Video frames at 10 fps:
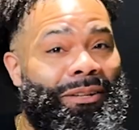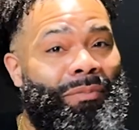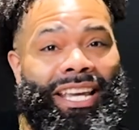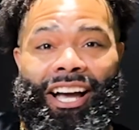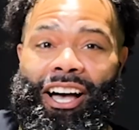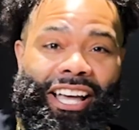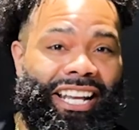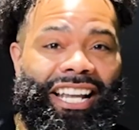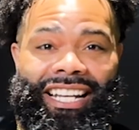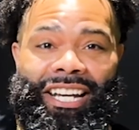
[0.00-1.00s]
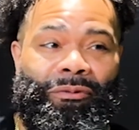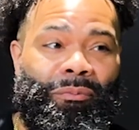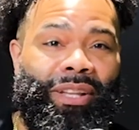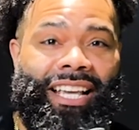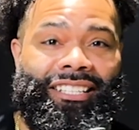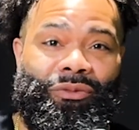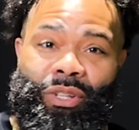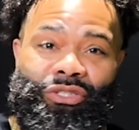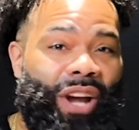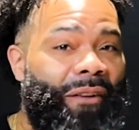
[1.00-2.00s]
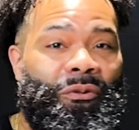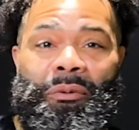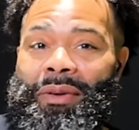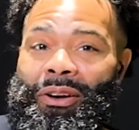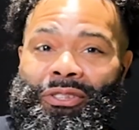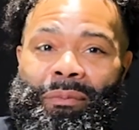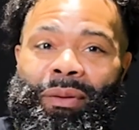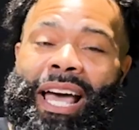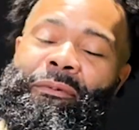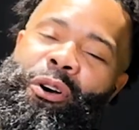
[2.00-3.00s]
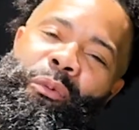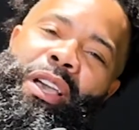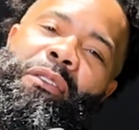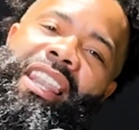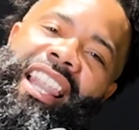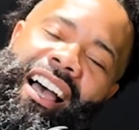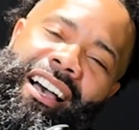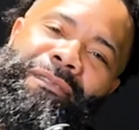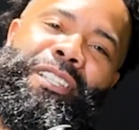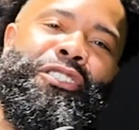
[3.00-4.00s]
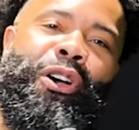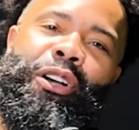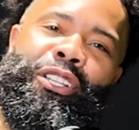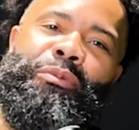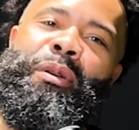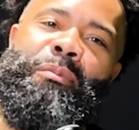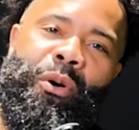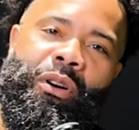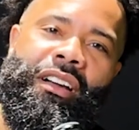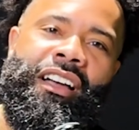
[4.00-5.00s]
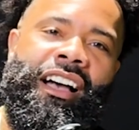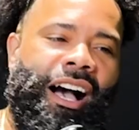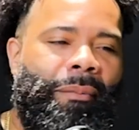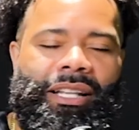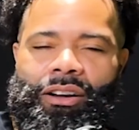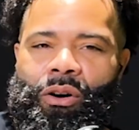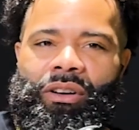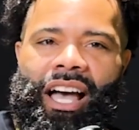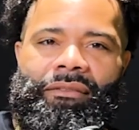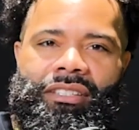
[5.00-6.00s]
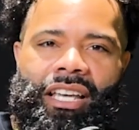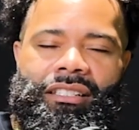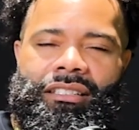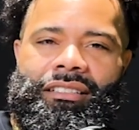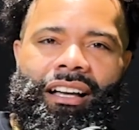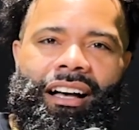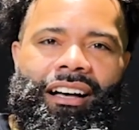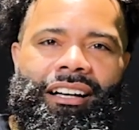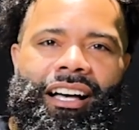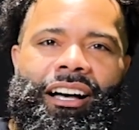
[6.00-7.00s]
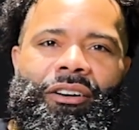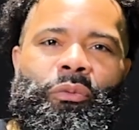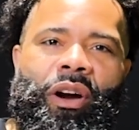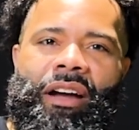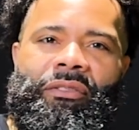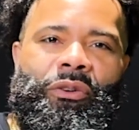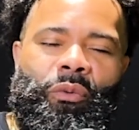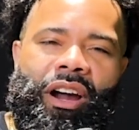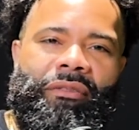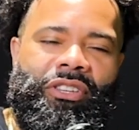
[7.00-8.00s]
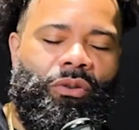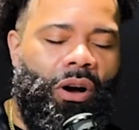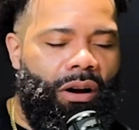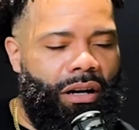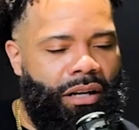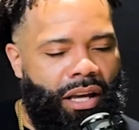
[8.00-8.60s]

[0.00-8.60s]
be in different places. We travel. We'll be on your platform. We would love to talk a little bit more about the whole conversation wherever you are,